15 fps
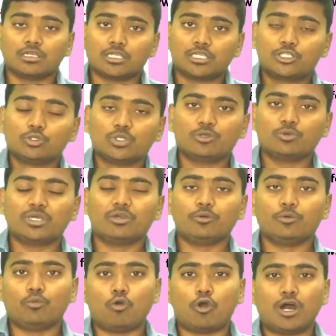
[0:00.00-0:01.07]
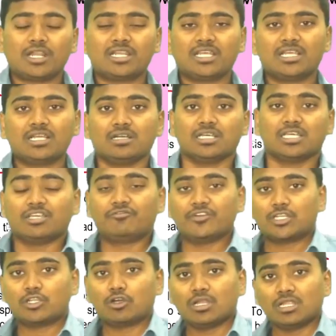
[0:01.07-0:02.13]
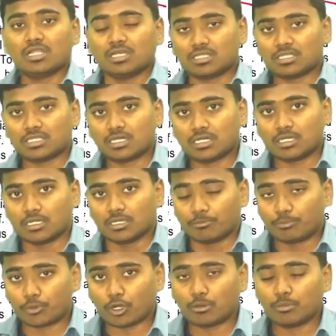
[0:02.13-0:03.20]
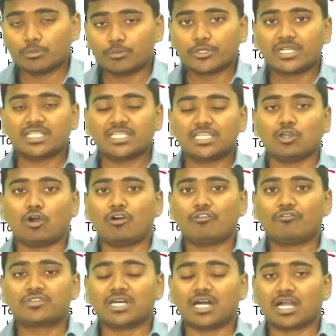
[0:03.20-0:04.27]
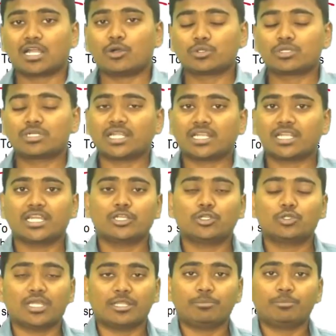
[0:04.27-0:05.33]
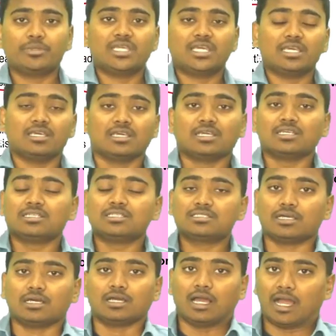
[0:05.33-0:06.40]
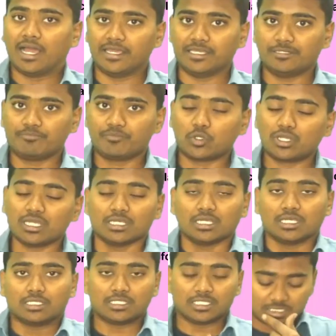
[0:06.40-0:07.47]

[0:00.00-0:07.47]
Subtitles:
give you a warning if at all the probability of the account turning into NPA is high. Okay, these